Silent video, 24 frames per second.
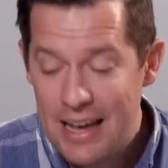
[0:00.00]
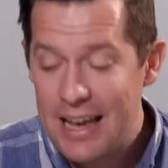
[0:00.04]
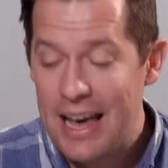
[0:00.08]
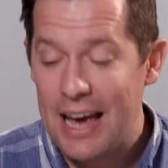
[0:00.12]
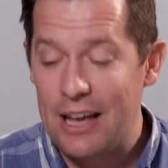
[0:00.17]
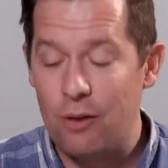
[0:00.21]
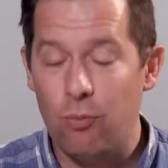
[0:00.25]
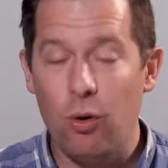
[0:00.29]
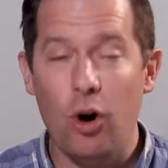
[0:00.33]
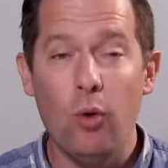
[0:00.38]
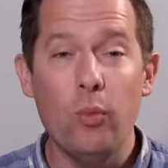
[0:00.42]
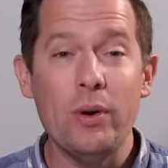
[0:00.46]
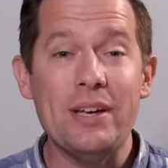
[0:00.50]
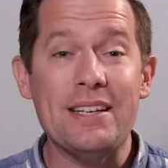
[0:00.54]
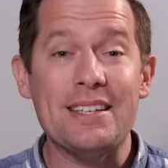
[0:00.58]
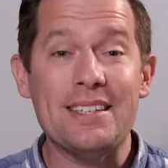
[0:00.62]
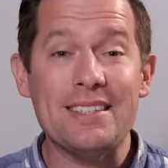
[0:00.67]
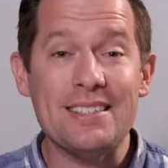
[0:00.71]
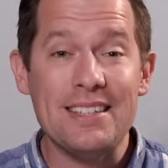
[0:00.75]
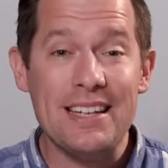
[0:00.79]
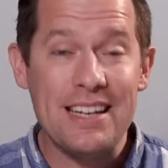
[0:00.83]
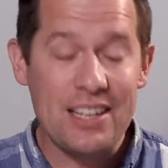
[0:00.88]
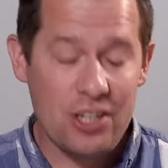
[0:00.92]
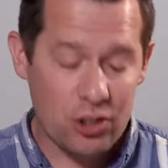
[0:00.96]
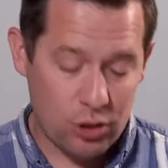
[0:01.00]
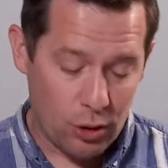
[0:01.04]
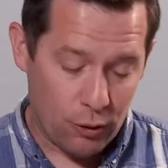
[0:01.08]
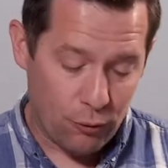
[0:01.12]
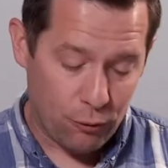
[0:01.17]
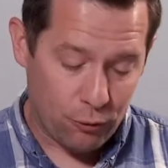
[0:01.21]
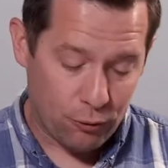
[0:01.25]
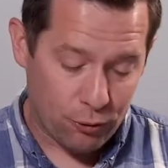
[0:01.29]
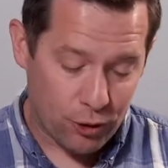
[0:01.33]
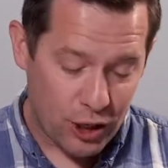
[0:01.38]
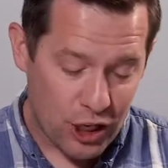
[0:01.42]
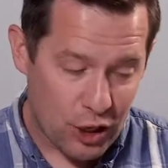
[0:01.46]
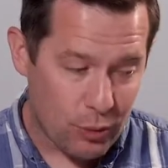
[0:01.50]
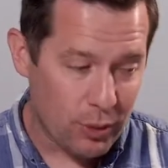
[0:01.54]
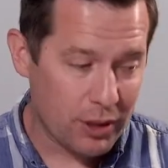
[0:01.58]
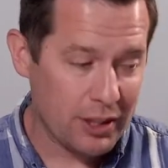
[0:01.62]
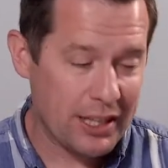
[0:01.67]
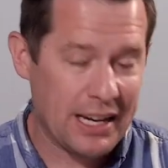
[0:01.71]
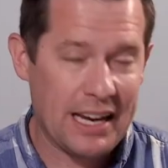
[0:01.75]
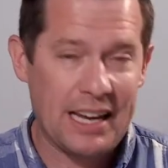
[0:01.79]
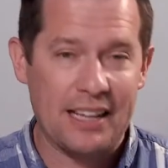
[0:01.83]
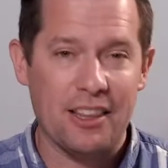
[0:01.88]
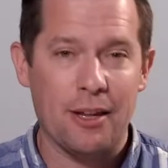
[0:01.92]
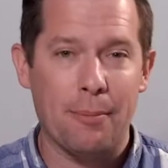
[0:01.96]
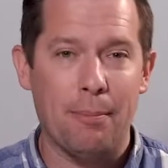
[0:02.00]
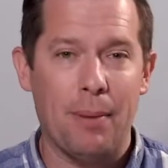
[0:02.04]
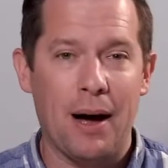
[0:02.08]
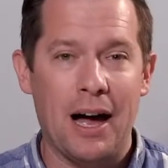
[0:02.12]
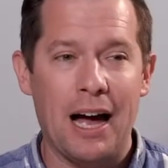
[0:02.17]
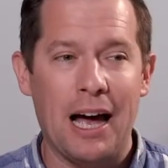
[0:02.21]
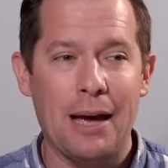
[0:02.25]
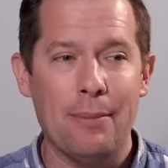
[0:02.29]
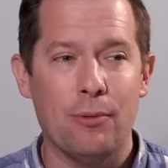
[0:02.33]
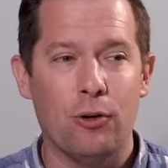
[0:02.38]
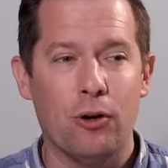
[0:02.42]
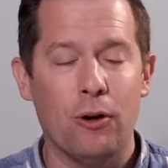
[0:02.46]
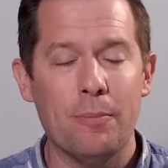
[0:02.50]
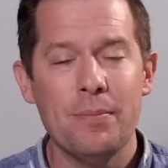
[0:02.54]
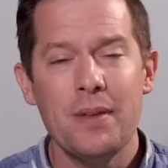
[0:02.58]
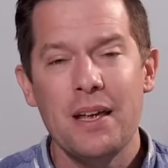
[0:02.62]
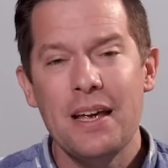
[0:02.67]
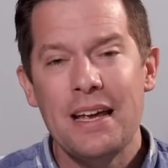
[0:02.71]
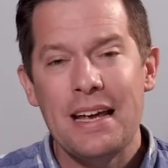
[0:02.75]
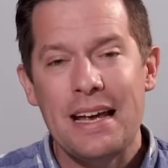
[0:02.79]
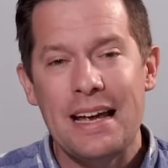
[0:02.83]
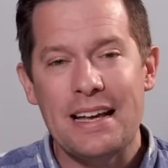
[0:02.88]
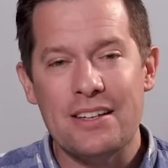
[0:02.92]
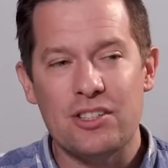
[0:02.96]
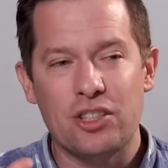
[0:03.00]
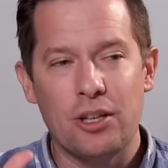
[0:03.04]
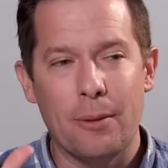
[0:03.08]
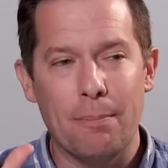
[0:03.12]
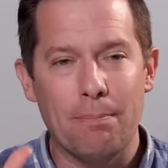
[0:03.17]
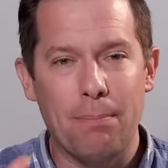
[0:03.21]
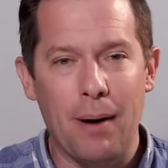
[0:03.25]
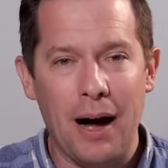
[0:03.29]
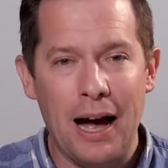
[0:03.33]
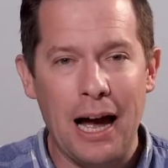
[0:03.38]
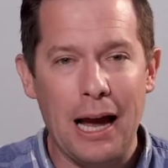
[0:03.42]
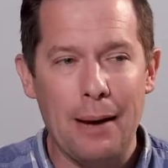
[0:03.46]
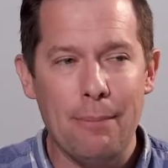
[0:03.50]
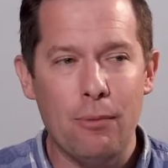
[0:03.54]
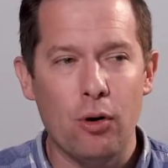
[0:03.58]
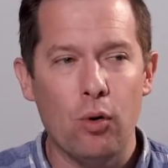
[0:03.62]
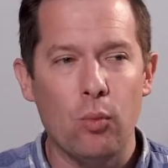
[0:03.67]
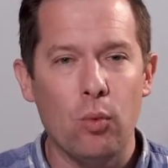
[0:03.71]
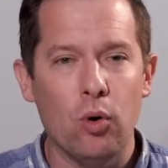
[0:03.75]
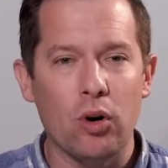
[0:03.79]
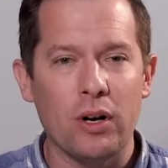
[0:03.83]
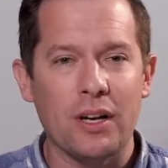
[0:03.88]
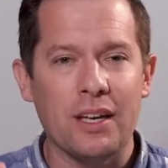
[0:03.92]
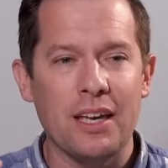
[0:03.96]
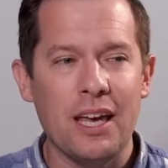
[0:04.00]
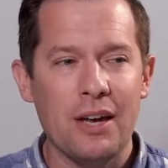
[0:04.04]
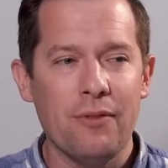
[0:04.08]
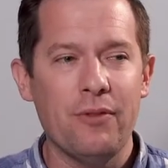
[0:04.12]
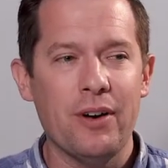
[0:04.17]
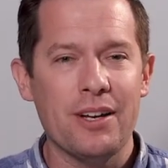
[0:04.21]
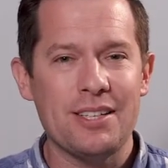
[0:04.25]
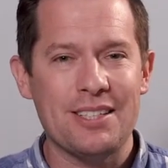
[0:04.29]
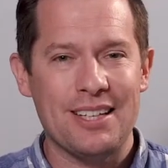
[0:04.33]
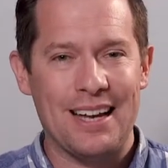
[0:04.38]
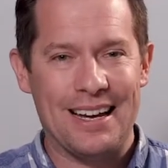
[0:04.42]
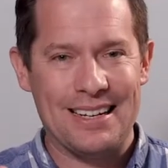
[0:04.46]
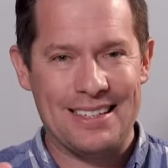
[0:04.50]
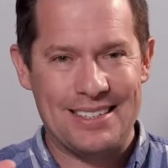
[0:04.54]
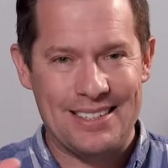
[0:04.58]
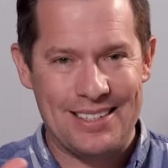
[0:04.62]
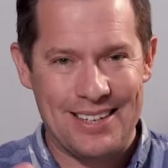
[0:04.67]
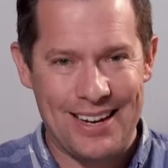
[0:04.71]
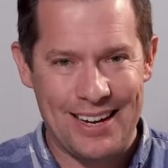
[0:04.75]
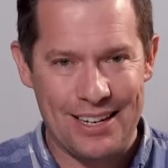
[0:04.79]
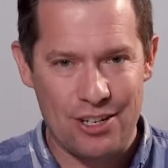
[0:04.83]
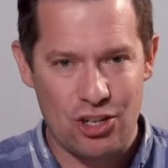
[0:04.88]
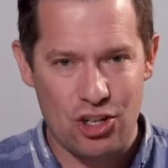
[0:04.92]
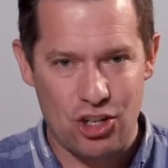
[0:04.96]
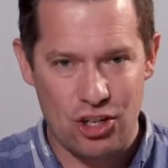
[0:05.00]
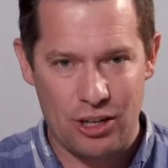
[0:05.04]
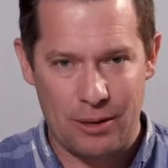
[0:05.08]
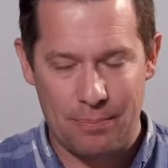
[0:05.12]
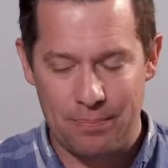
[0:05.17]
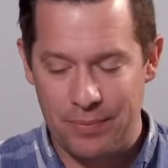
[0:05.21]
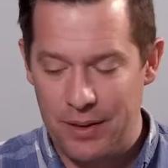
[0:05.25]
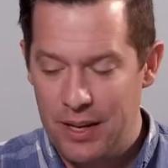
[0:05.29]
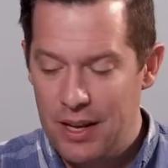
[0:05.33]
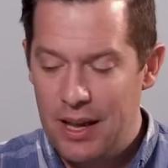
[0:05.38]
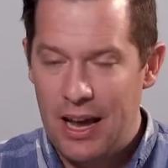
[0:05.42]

And what we see so frequently in the Bible is the Bible will give us a tension.